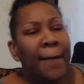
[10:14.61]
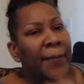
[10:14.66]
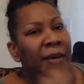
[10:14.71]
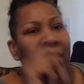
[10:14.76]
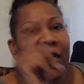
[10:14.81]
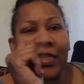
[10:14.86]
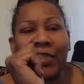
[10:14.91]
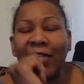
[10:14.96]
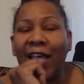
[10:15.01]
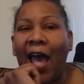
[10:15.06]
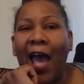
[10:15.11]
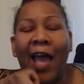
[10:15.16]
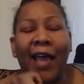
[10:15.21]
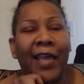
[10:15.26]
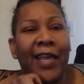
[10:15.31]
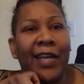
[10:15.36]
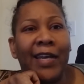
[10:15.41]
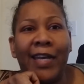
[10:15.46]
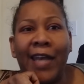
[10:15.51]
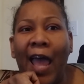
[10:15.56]
Because
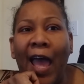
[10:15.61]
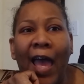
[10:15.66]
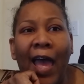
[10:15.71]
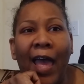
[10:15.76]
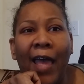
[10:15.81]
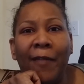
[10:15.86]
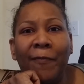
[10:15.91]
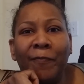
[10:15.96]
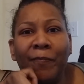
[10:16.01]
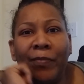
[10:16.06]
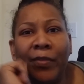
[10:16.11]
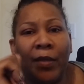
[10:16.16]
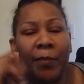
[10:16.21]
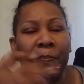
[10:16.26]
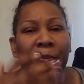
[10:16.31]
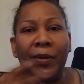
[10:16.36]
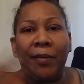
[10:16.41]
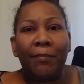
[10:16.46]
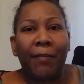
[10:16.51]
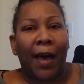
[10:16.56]
I cannot
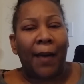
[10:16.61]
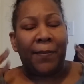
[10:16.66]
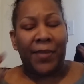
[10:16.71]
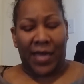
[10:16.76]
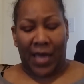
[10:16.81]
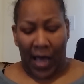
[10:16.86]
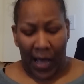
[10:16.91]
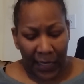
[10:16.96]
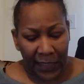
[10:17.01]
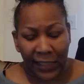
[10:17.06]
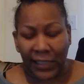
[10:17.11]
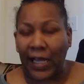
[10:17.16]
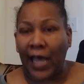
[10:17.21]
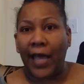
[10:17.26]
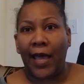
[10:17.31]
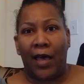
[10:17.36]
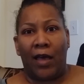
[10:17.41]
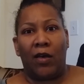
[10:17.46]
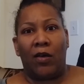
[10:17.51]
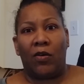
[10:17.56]
put my
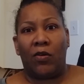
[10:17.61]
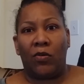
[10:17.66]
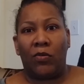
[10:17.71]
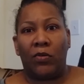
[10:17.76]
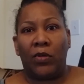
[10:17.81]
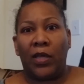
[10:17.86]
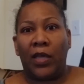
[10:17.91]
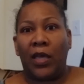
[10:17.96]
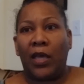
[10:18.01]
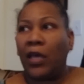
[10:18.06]
Beyonce on